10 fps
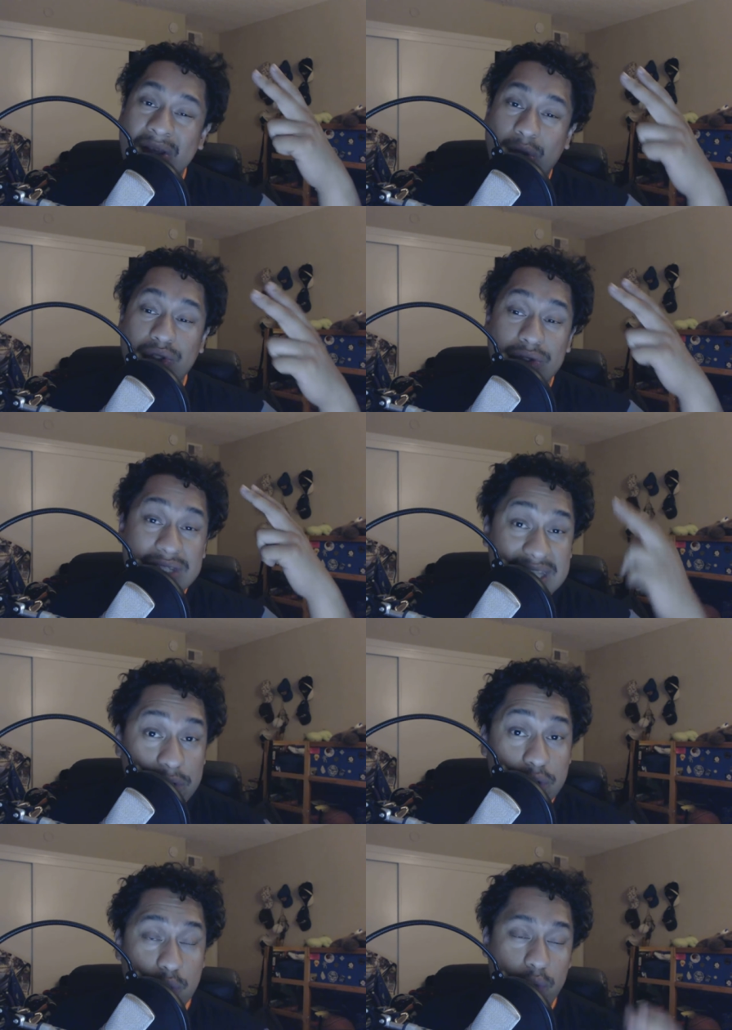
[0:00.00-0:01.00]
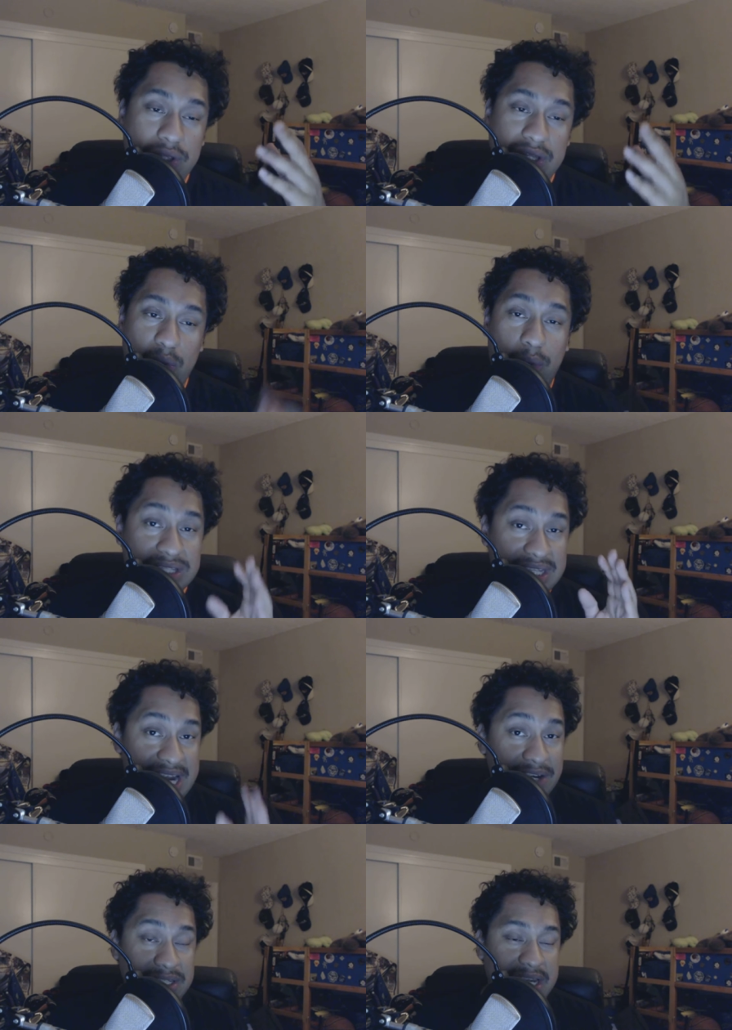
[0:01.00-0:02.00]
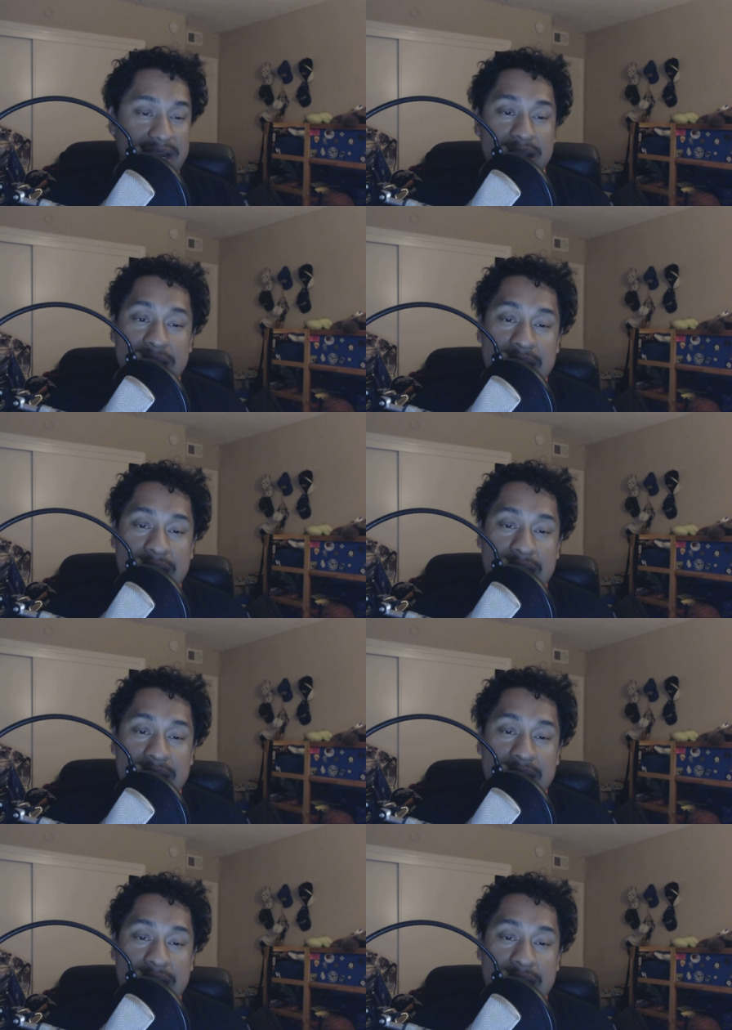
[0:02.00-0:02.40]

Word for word: those are still shorter than the ones the Niners had.